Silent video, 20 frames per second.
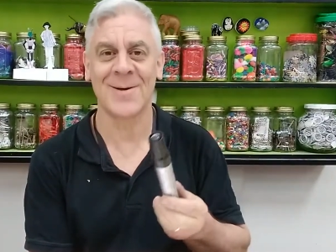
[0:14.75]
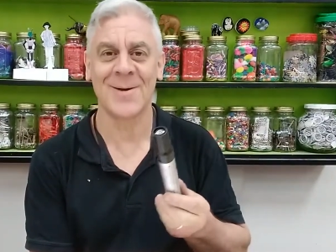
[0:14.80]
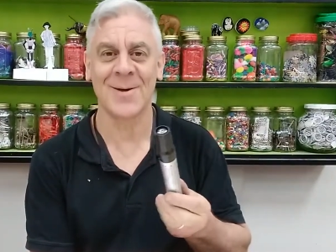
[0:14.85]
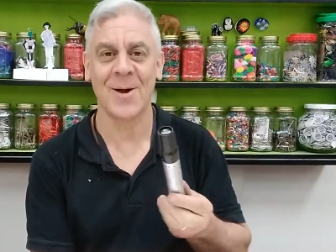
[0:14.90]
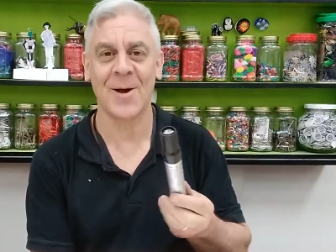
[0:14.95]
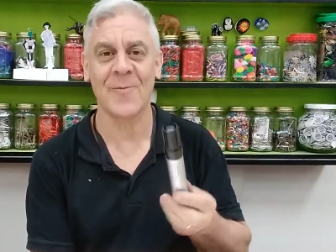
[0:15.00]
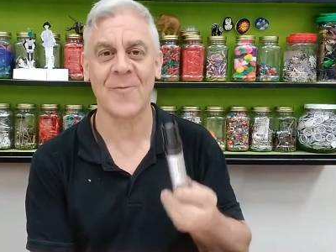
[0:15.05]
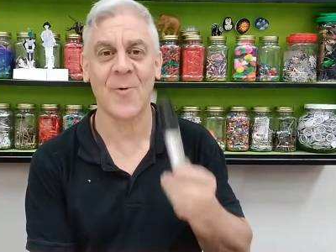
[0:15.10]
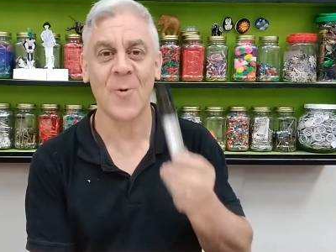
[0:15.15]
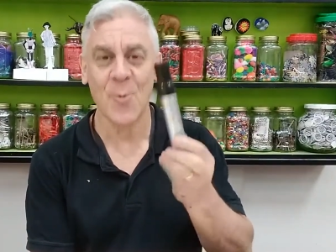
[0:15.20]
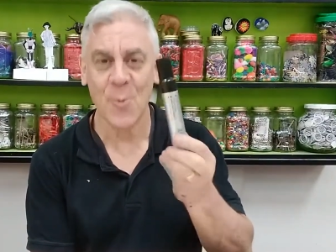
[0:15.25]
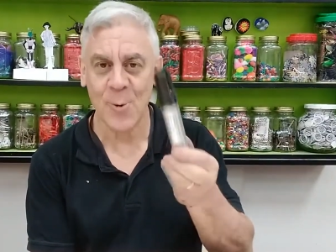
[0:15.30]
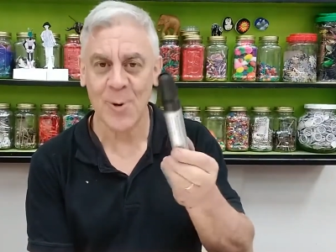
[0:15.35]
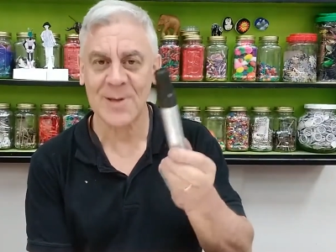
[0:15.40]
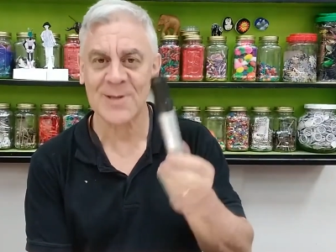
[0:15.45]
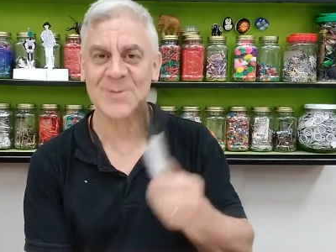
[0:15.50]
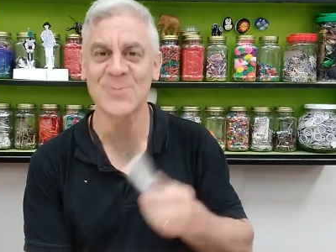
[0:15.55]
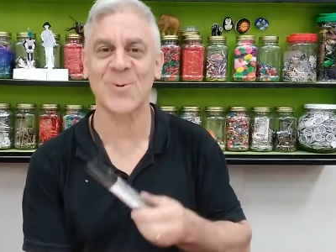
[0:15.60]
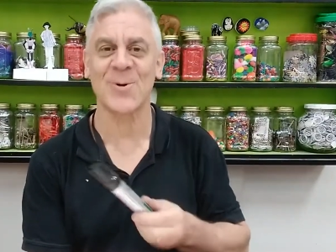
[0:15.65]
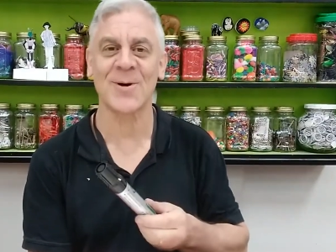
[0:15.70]
I've
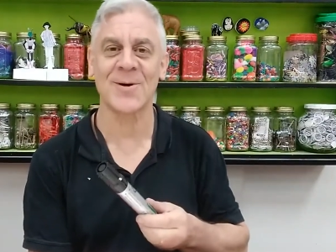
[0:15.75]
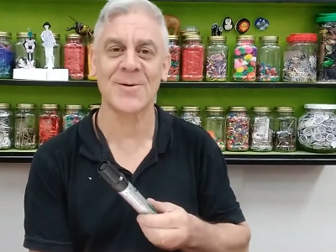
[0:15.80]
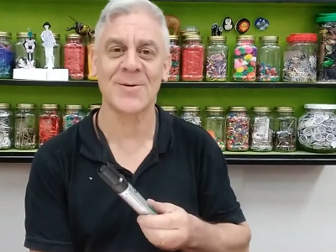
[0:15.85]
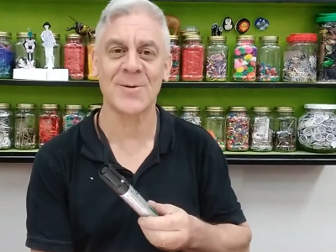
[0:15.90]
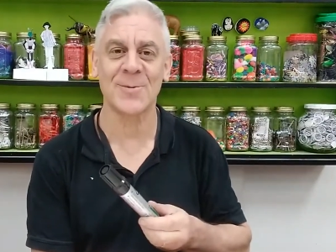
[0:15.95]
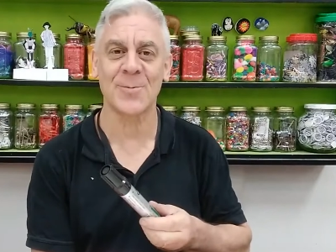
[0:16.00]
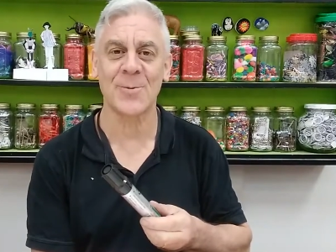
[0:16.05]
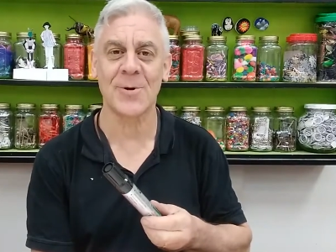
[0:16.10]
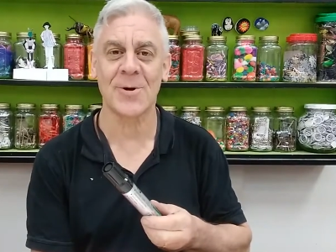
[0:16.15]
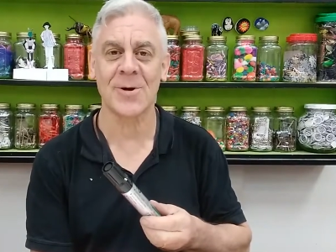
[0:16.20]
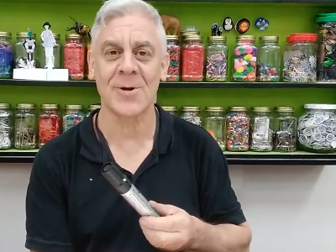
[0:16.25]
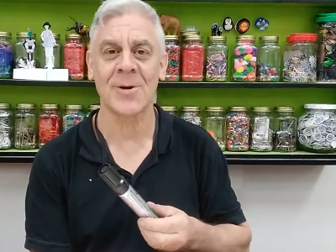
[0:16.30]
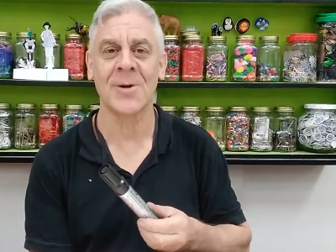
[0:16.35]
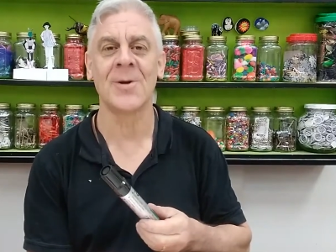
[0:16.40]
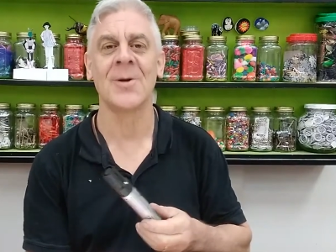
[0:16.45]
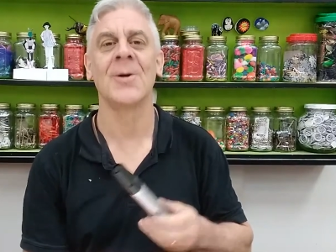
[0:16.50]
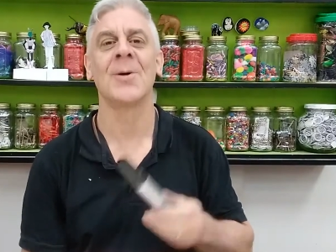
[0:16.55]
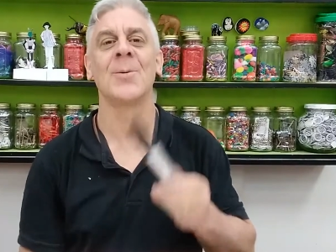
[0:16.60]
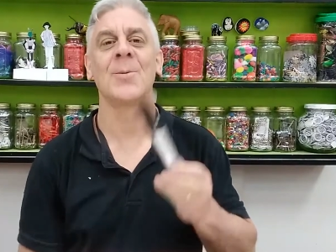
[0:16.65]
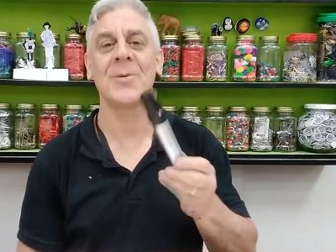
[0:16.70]
always wanted to work
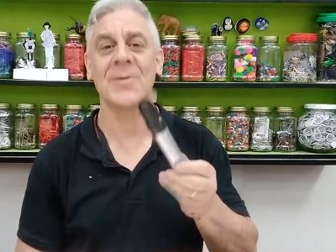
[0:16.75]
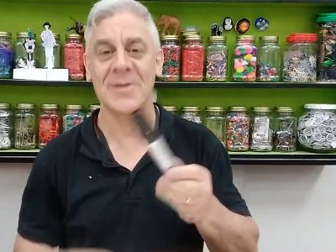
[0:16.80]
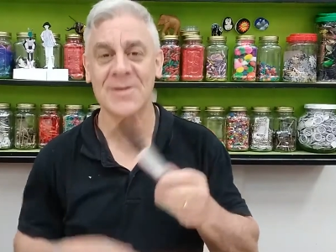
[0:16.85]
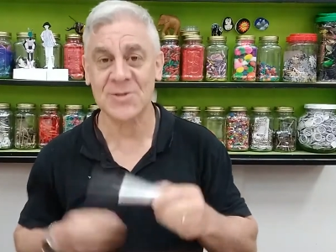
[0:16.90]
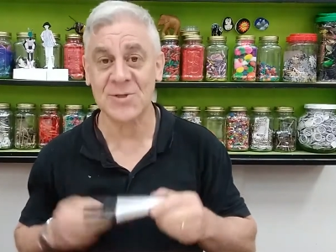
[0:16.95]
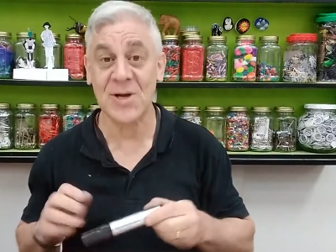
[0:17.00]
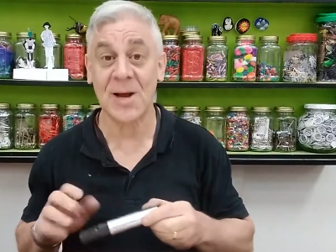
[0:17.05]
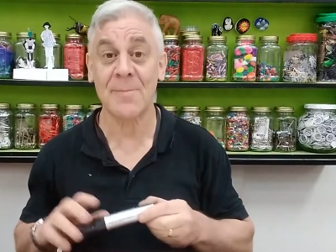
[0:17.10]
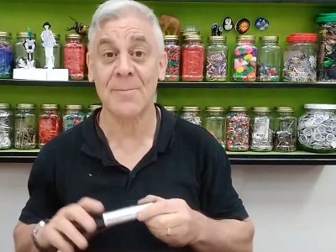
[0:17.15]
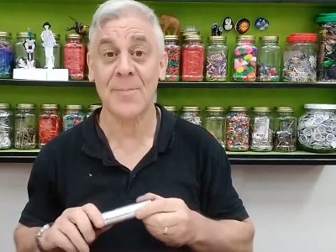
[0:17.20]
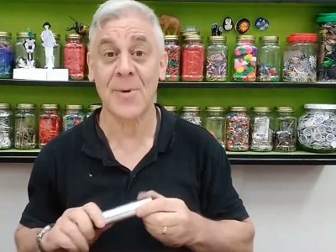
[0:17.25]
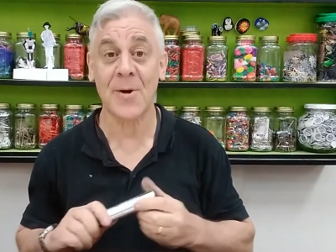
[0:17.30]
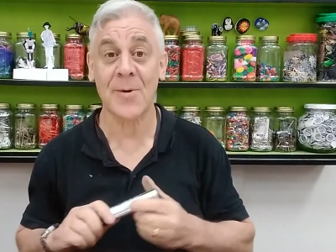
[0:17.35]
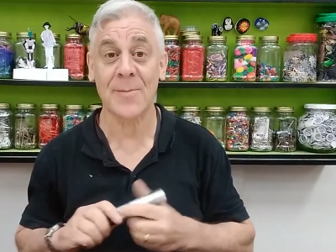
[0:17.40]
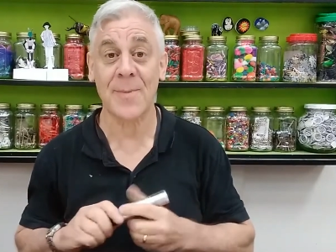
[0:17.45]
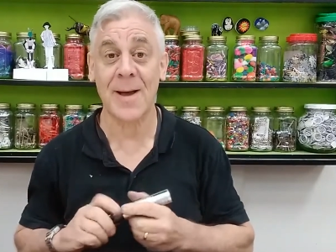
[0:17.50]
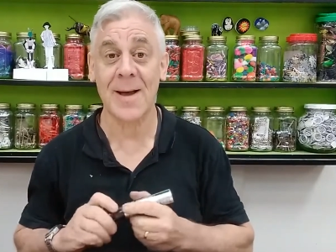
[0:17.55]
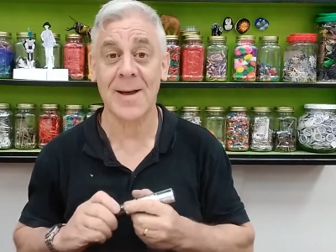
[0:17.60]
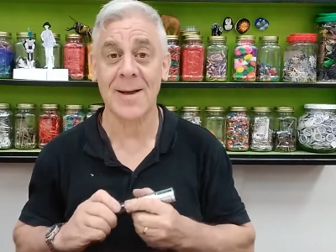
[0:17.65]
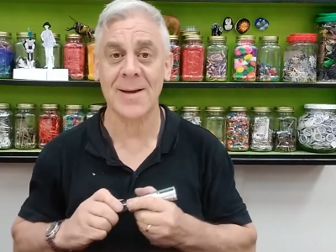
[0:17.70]
with a jumbo
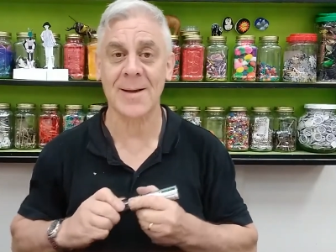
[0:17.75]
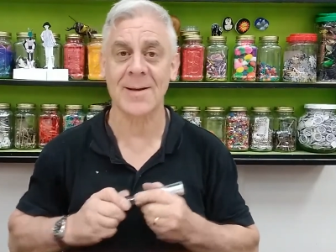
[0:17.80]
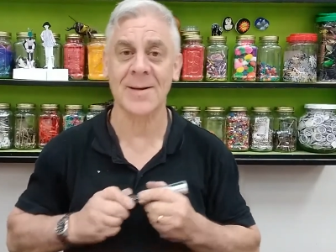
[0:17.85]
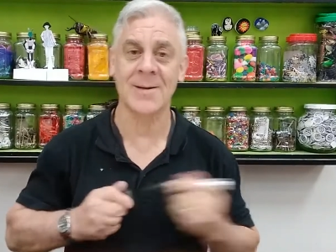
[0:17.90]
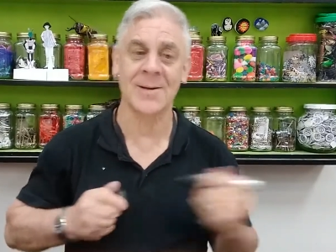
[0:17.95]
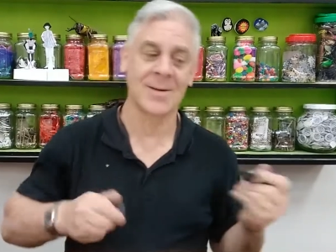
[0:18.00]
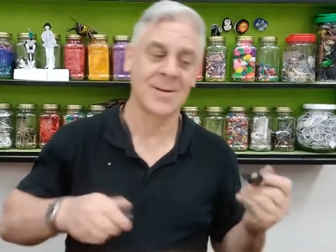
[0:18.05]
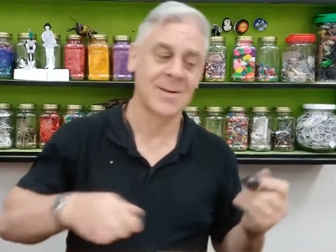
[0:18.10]
marker.